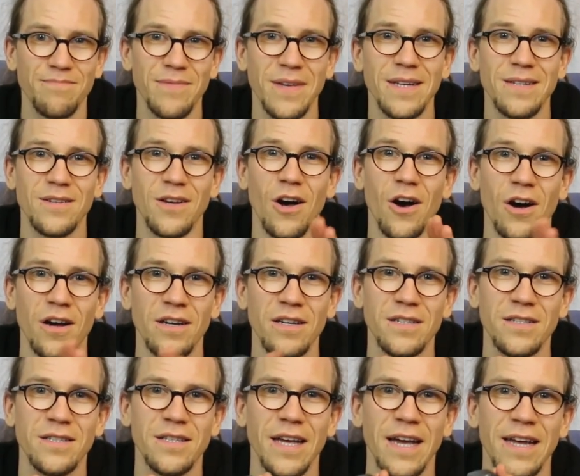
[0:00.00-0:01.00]
It's
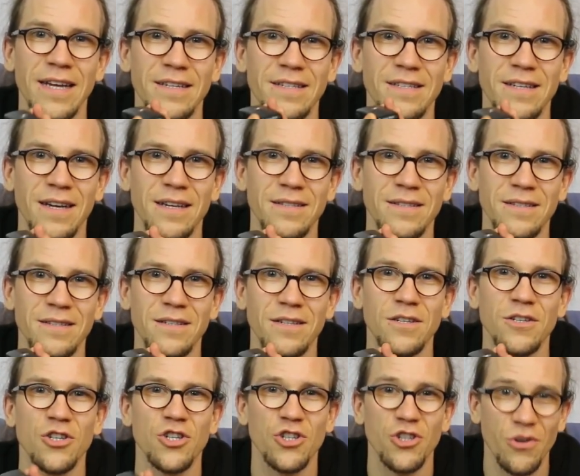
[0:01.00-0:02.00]
honest and doesn't
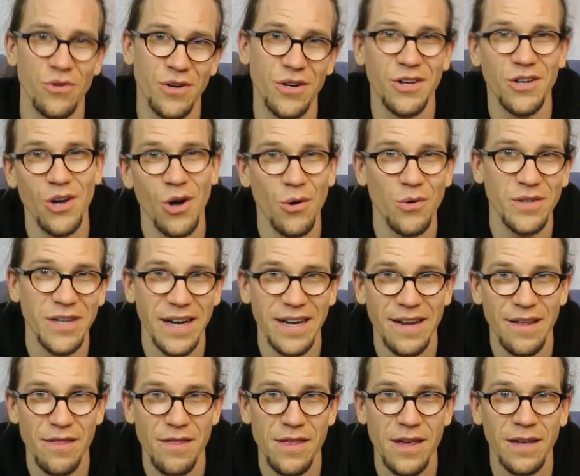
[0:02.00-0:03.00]
sugarcoat
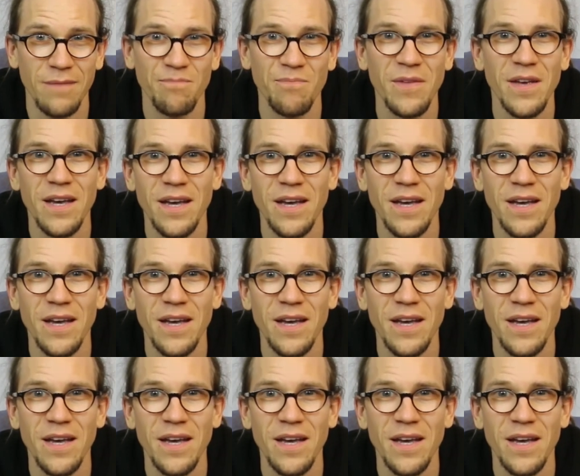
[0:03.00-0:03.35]
anything,